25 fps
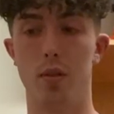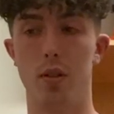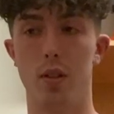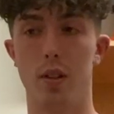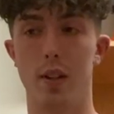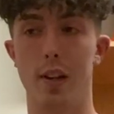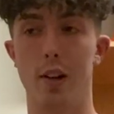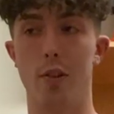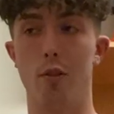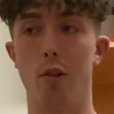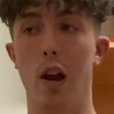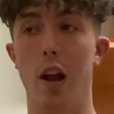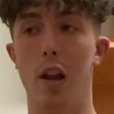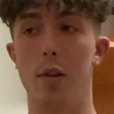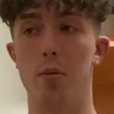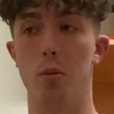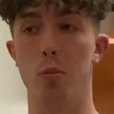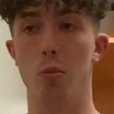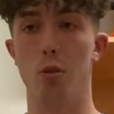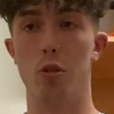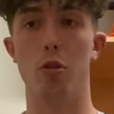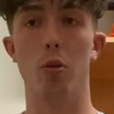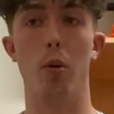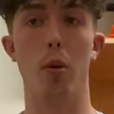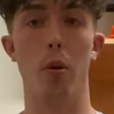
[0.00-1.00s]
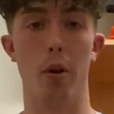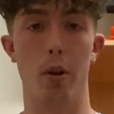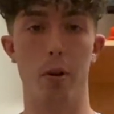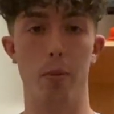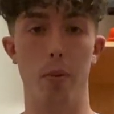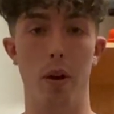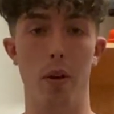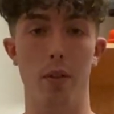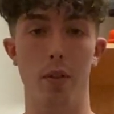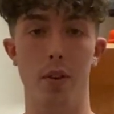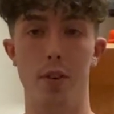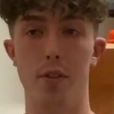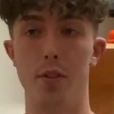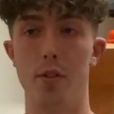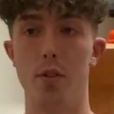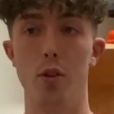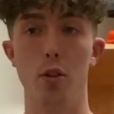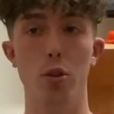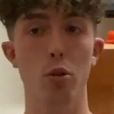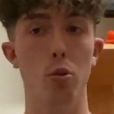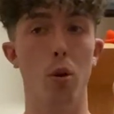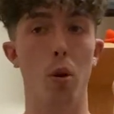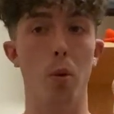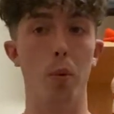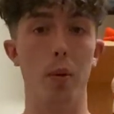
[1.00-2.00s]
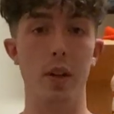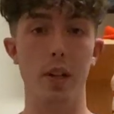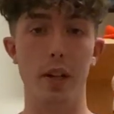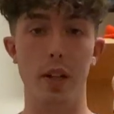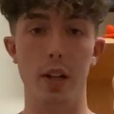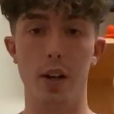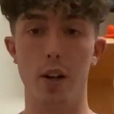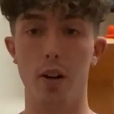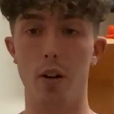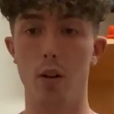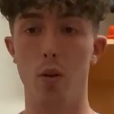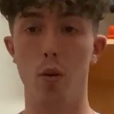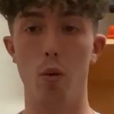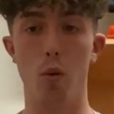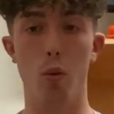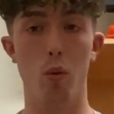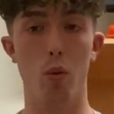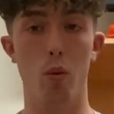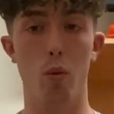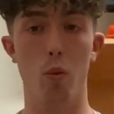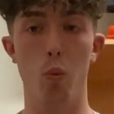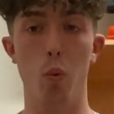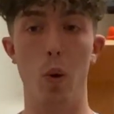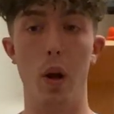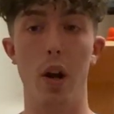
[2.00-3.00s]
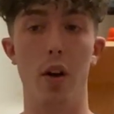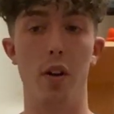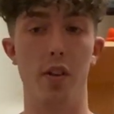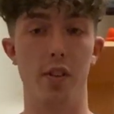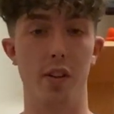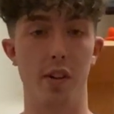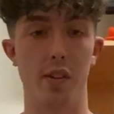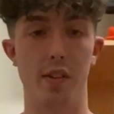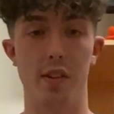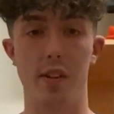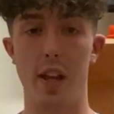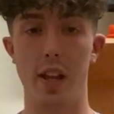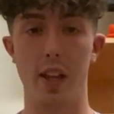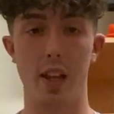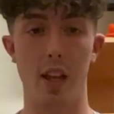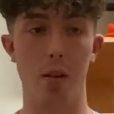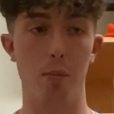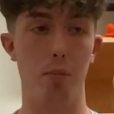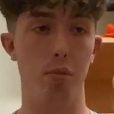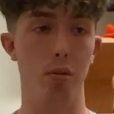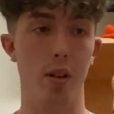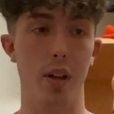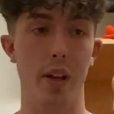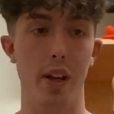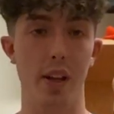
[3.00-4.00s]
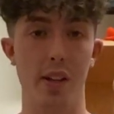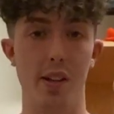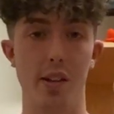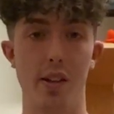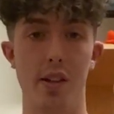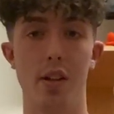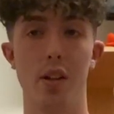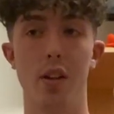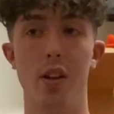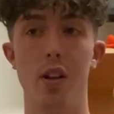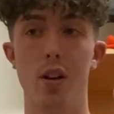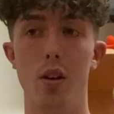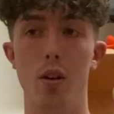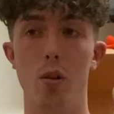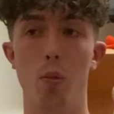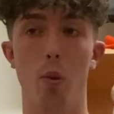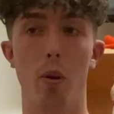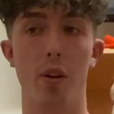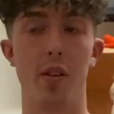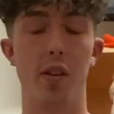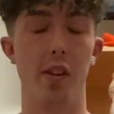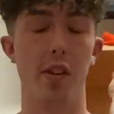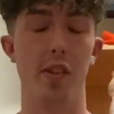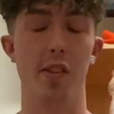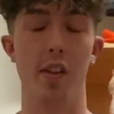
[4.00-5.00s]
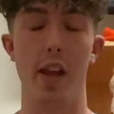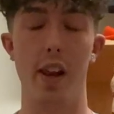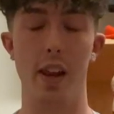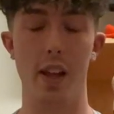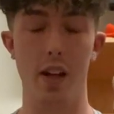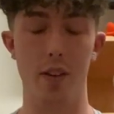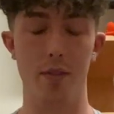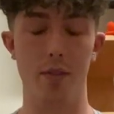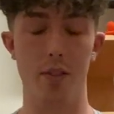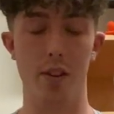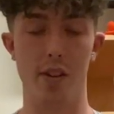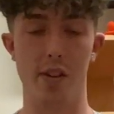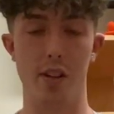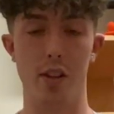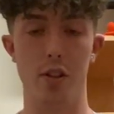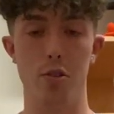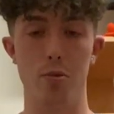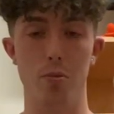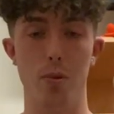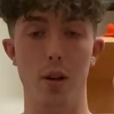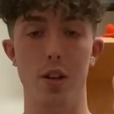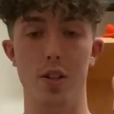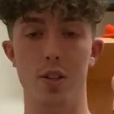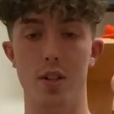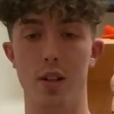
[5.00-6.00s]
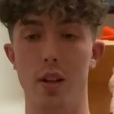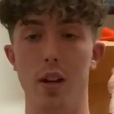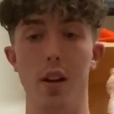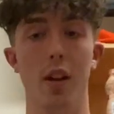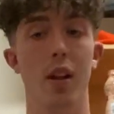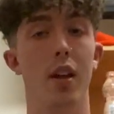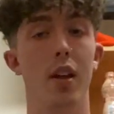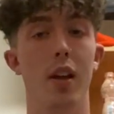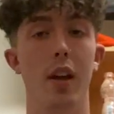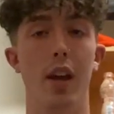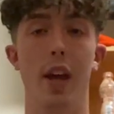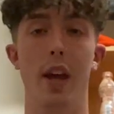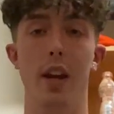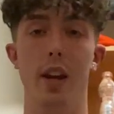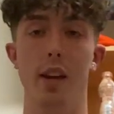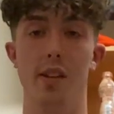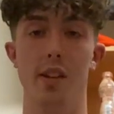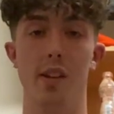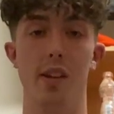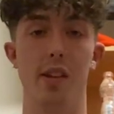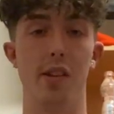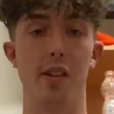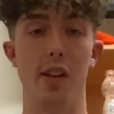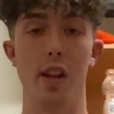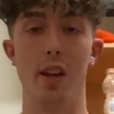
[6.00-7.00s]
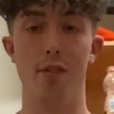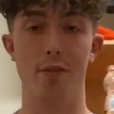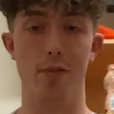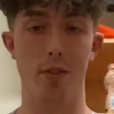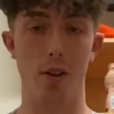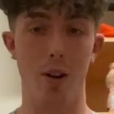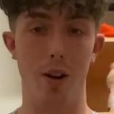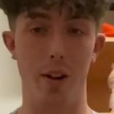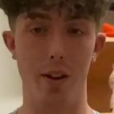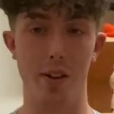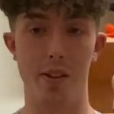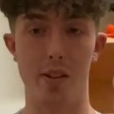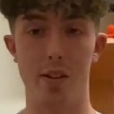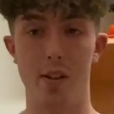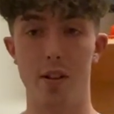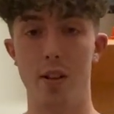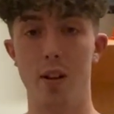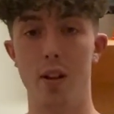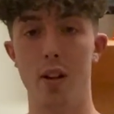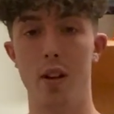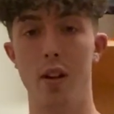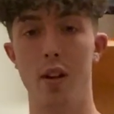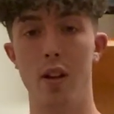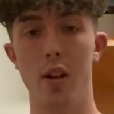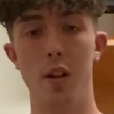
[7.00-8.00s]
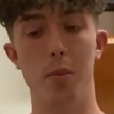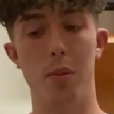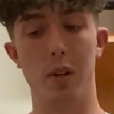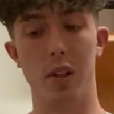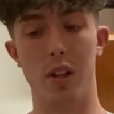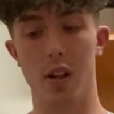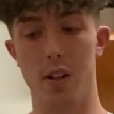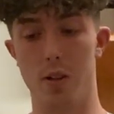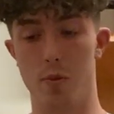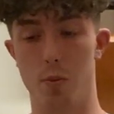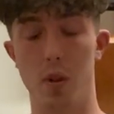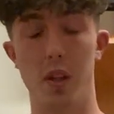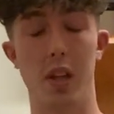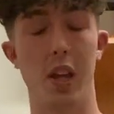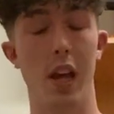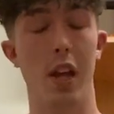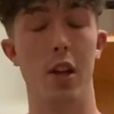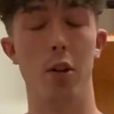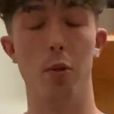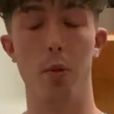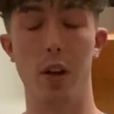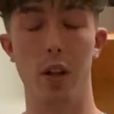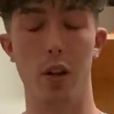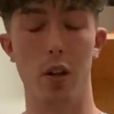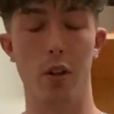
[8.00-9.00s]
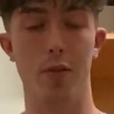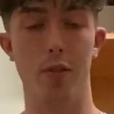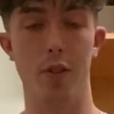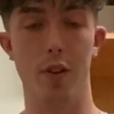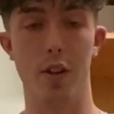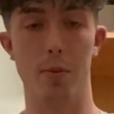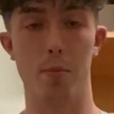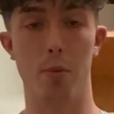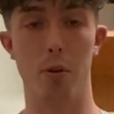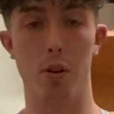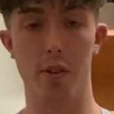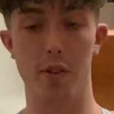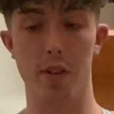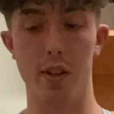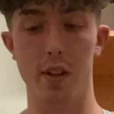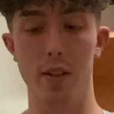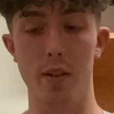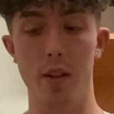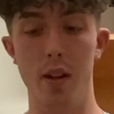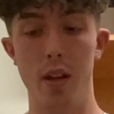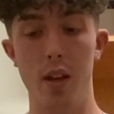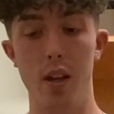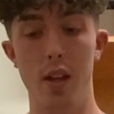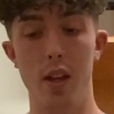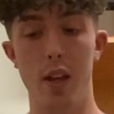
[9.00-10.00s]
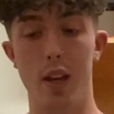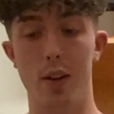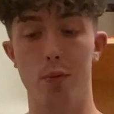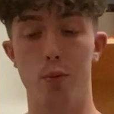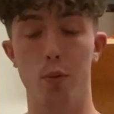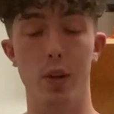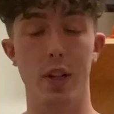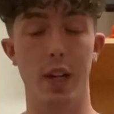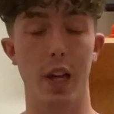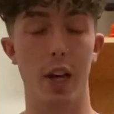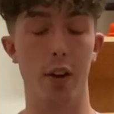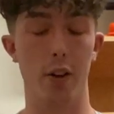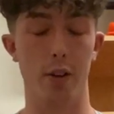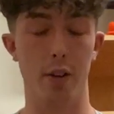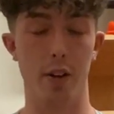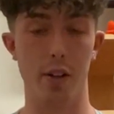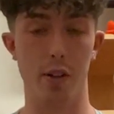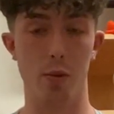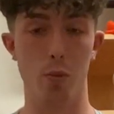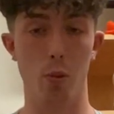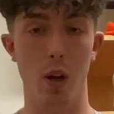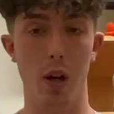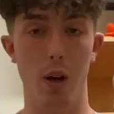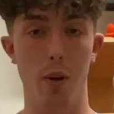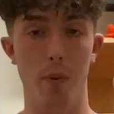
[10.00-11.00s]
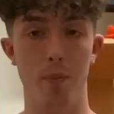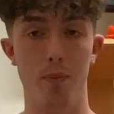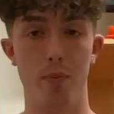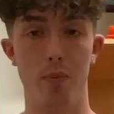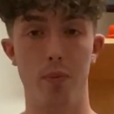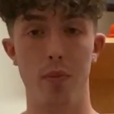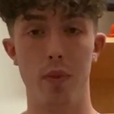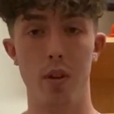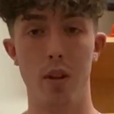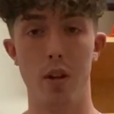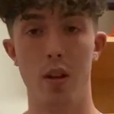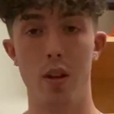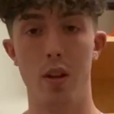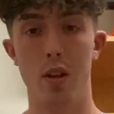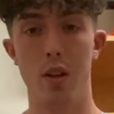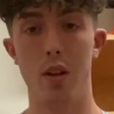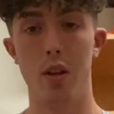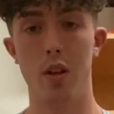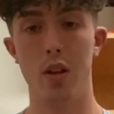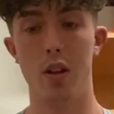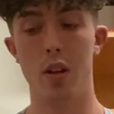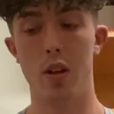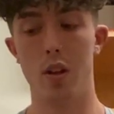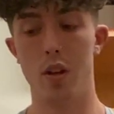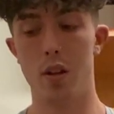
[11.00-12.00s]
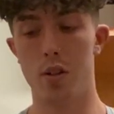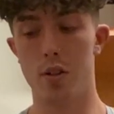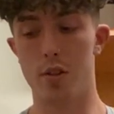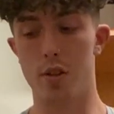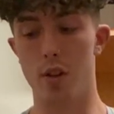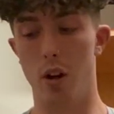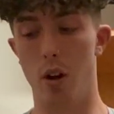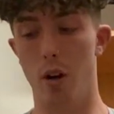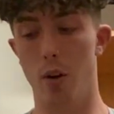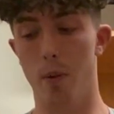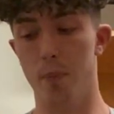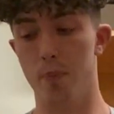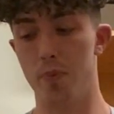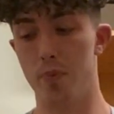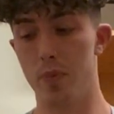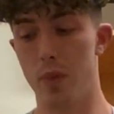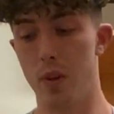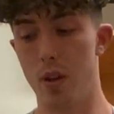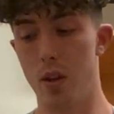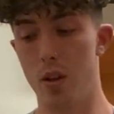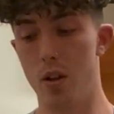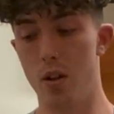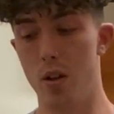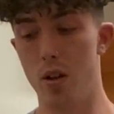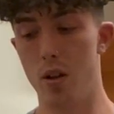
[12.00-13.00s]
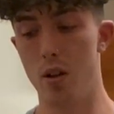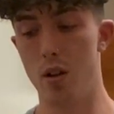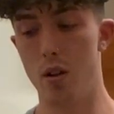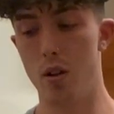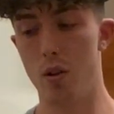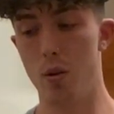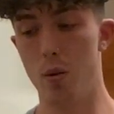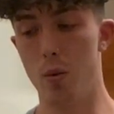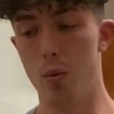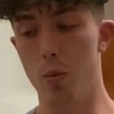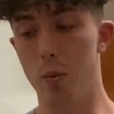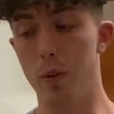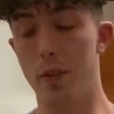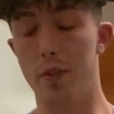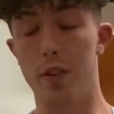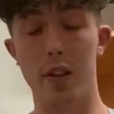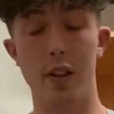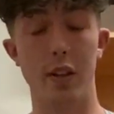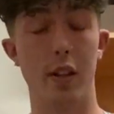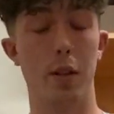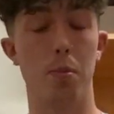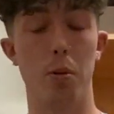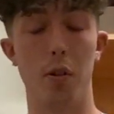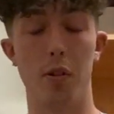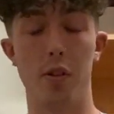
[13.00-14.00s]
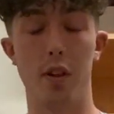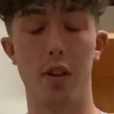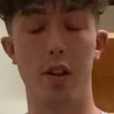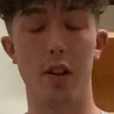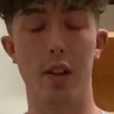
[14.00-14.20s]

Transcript: get a grasp on what's going on around us. Who are we near? Where is this taking place? What's the setting of the situation? And is it safe for us? Because we can't do any good for this person if we get hurt as well. So we've seen this person